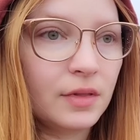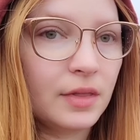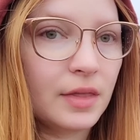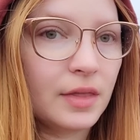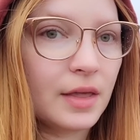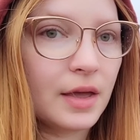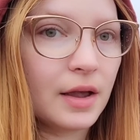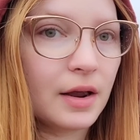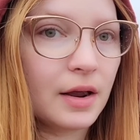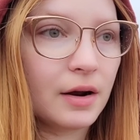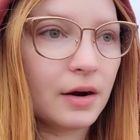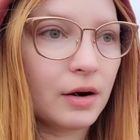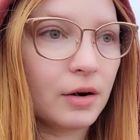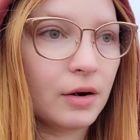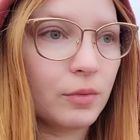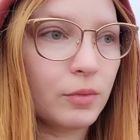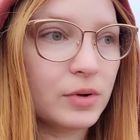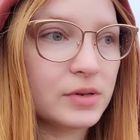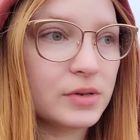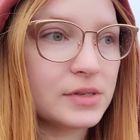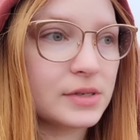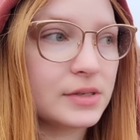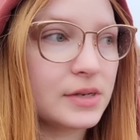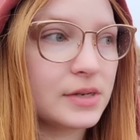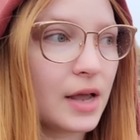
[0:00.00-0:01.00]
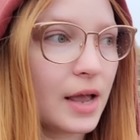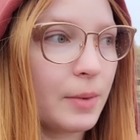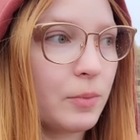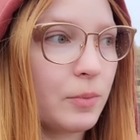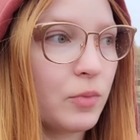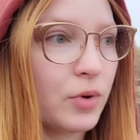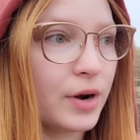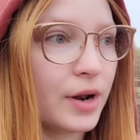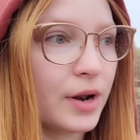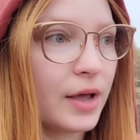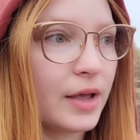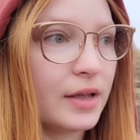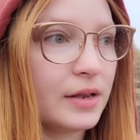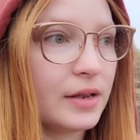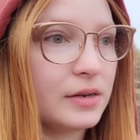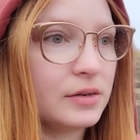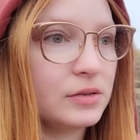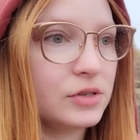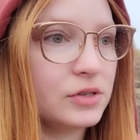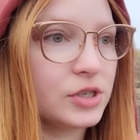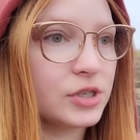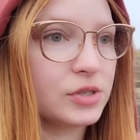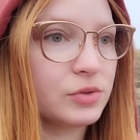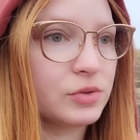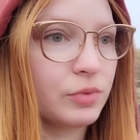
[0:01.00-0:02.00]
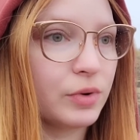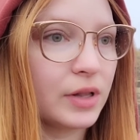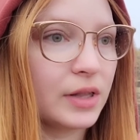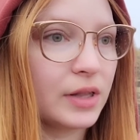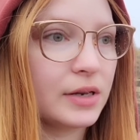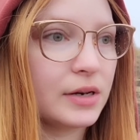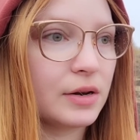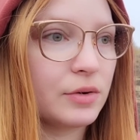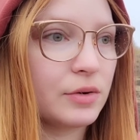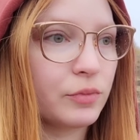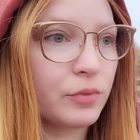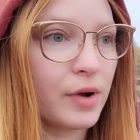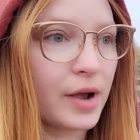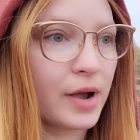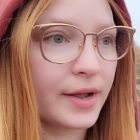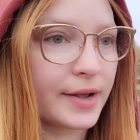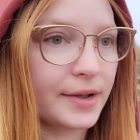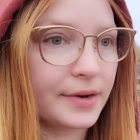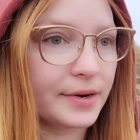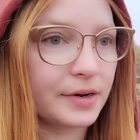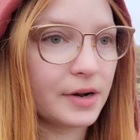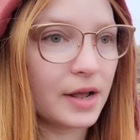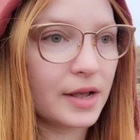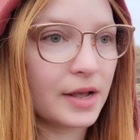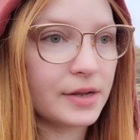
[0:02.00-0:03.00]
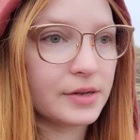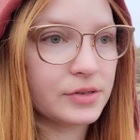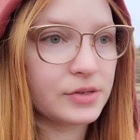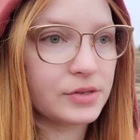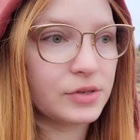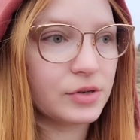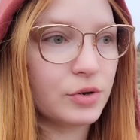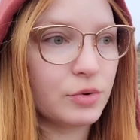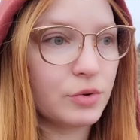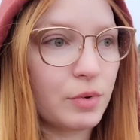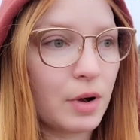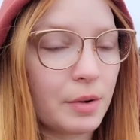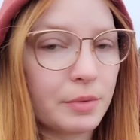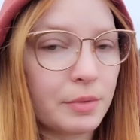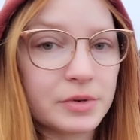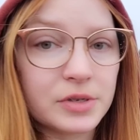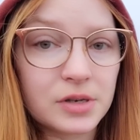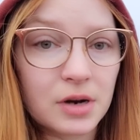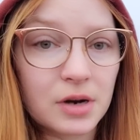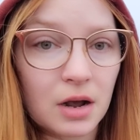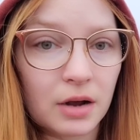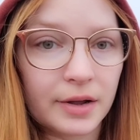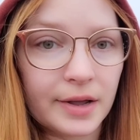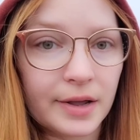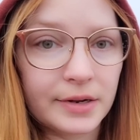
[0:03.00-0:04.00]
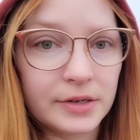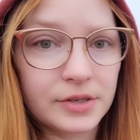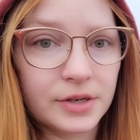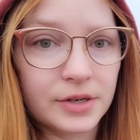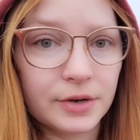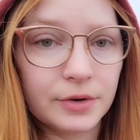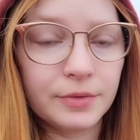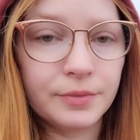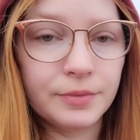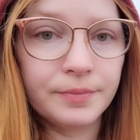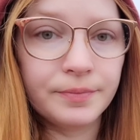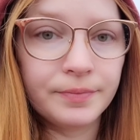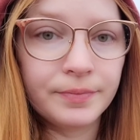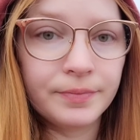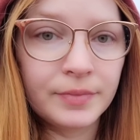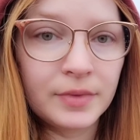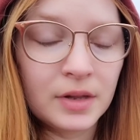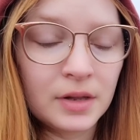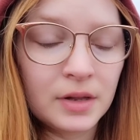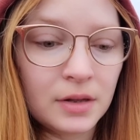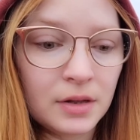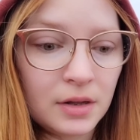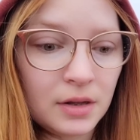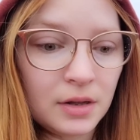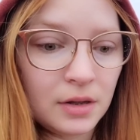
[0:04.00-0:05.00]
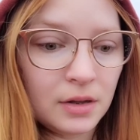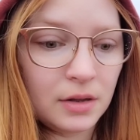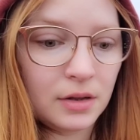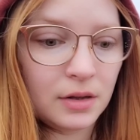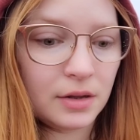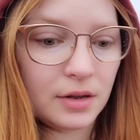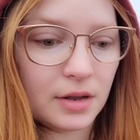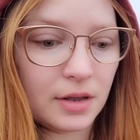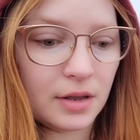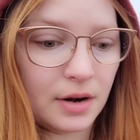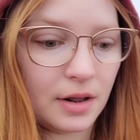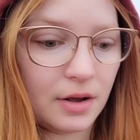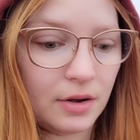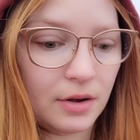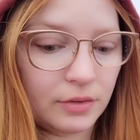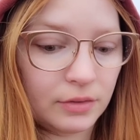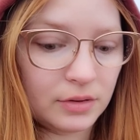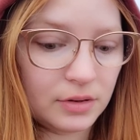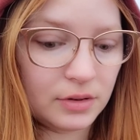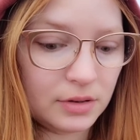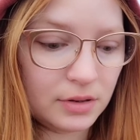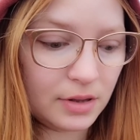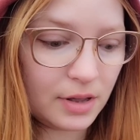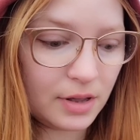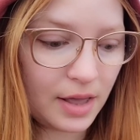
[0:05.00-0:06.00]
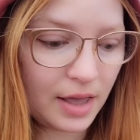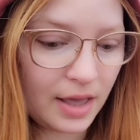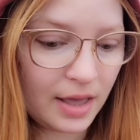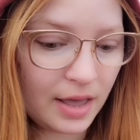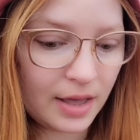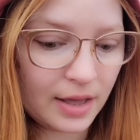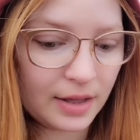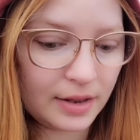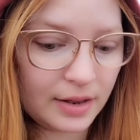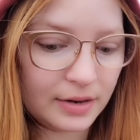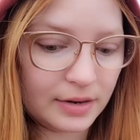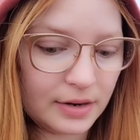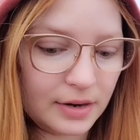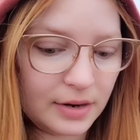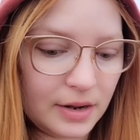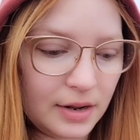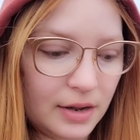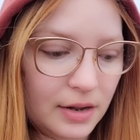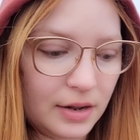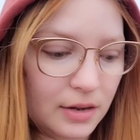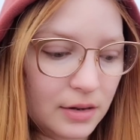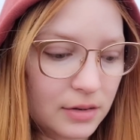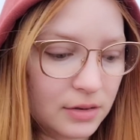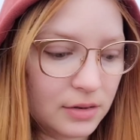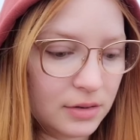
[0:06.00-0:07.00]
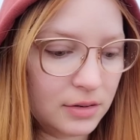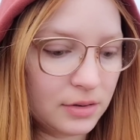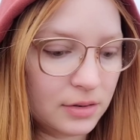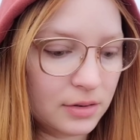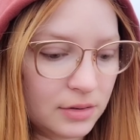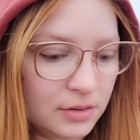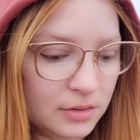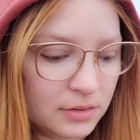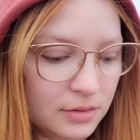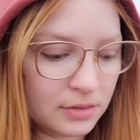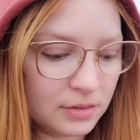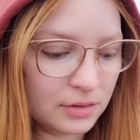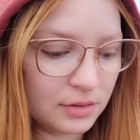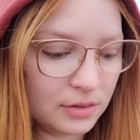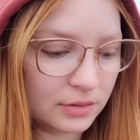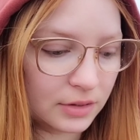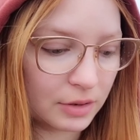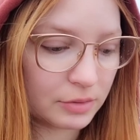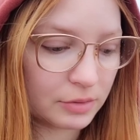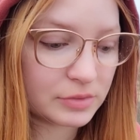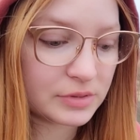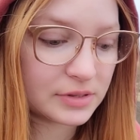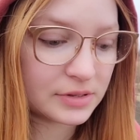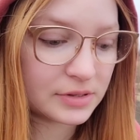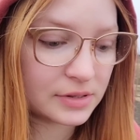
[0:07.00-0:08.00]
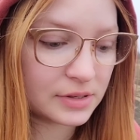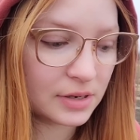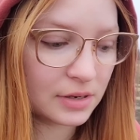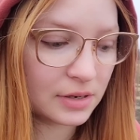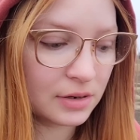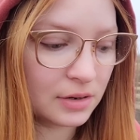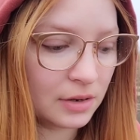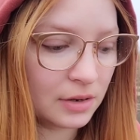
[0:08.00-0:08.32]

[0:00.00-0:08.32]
There was a time when I just really didn't recognize who I was talking to, you know, and that was